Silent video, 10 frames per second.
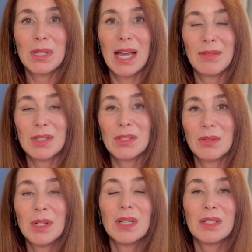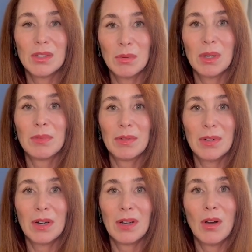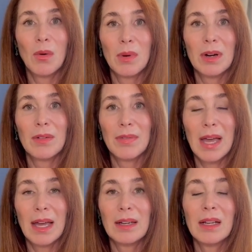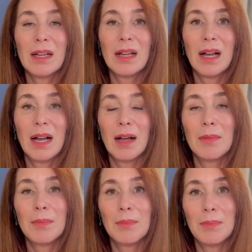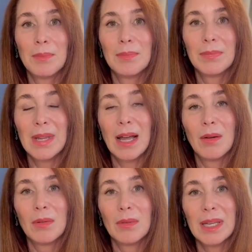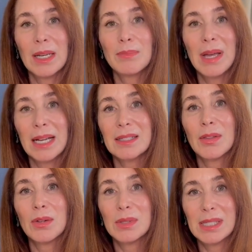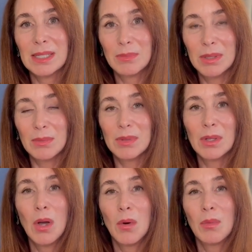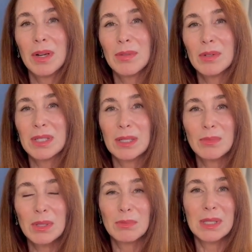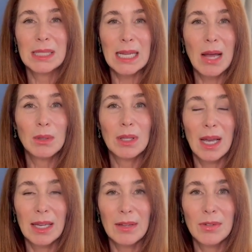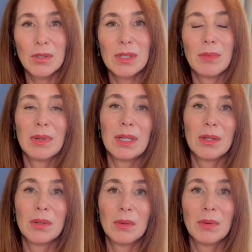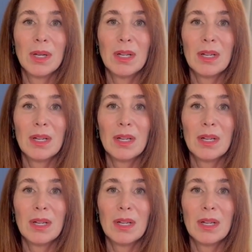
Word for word: have it. So just want to be very aware of that. Now, getting back to those symptoms, what did those symptoms sound like? If you're somebody who